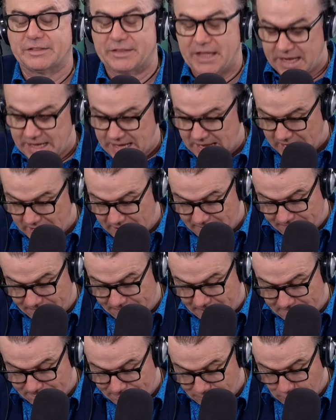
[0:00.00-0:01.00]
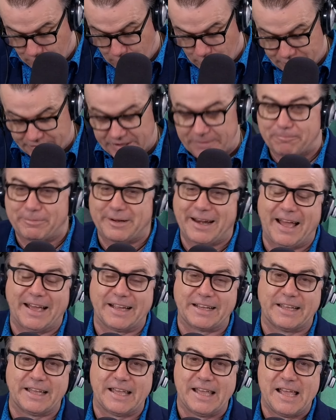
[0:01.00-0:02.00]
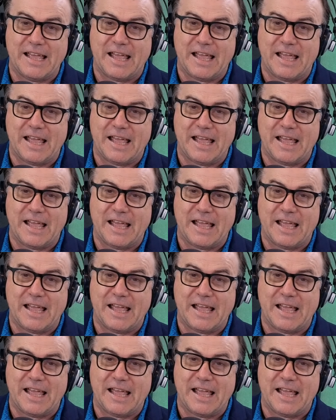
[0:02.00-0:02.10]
They have pulled the plug,